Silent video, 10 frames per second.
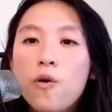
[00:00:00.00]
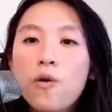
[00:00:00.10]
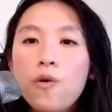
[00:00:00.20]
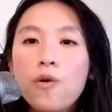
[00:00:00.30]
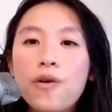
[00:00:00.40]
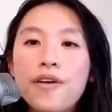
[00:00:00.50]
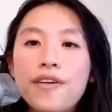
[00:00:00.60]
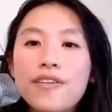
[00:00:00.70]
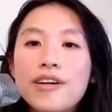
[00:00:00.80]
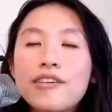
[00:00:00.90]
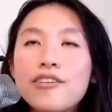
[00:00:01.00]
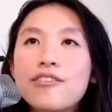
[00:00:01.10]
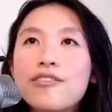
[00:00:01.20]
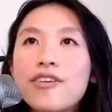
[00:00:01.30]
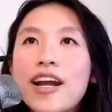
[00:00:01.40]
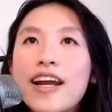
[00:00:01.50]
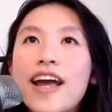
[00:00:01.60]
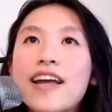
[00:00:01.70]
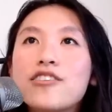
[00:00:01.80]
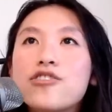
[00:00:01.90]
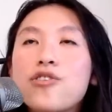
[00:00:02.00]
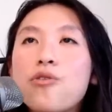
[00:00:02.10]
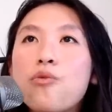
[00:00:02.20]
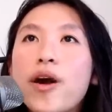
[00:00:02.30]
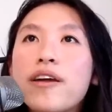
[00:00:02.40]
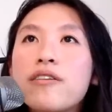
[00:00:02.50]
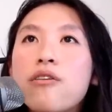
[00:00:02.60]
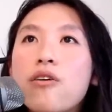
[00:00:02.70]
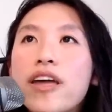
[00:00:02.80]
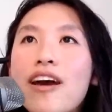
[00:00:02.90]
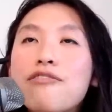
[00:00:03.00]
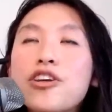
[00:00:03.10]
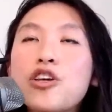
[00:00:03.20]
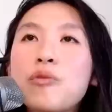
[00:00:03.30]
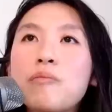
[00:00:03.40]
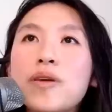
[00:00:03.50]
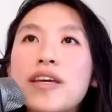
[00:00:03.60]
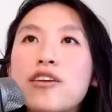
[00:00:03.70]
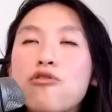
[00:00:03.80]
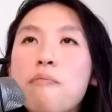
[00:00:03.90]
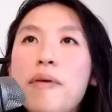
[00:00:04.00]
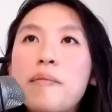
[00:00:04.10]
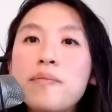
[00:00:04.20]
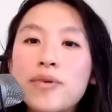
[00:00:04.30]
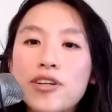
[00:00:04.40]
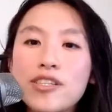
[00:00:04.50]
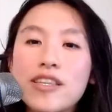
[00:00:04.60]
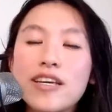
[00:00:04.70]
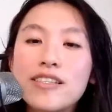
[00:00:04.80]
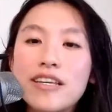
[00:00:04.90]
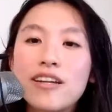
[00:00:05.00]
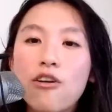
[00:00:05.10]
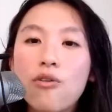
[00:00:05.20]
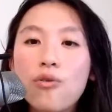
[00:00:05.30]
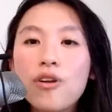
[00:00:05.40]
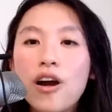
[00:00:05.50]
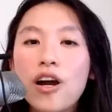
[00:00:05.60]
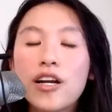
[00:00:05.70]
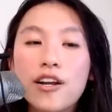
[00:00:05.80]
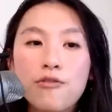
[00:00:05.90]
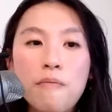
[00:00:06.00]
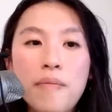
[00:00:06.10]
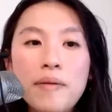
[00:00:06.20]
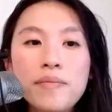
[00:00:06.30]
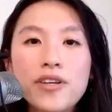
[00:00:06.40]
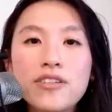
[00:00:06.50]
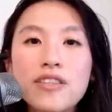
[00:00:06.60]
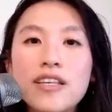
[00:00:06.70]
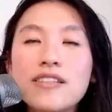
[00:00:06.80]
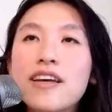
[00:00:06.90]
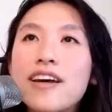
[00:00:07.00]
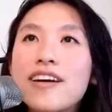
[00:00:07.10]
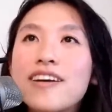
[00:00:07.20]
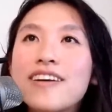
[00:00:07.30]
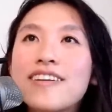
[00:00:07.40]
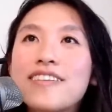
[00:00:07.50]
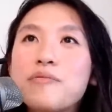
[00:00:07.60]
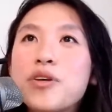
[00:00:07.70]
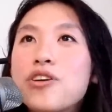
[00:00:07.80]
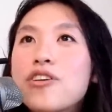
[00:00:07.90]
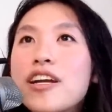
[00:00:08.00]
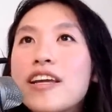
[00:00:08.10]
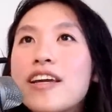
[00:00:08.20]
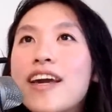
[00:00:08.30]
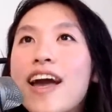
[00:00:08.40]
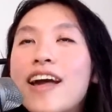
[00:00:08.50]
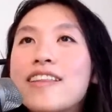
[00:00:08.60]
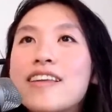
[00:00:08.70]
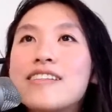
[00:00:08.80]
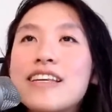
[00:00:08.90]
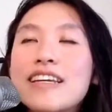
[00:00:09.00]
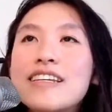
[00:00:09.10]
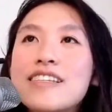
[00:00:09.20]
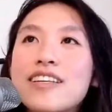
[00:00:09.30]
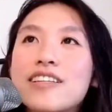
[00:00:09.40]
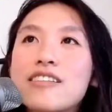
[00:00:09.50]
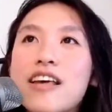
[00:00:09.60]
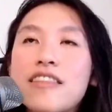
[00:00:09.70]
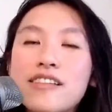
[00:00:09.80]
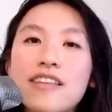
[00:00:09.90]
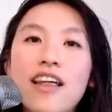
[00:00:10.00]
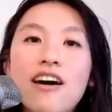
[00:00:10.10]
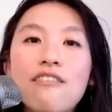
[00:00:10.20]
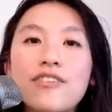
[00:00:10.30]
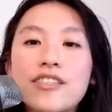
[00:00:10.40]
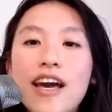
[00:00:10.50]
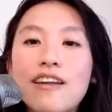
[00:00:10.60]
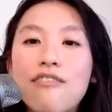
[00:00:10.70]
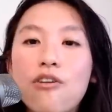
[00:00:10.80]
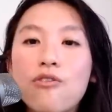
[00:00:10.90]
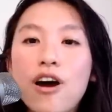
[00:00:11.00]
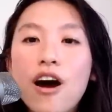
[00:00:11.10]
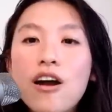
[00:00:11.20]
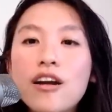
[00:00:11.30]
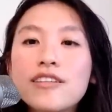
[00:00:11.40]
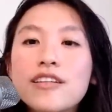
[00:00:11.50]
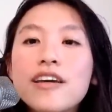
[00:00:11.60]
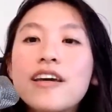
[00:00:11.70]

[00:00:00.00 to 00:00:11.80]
Whew. Right. And so when every human being remembers this in our own heart and remembers this purity and this innocence and this love inside of our own heart,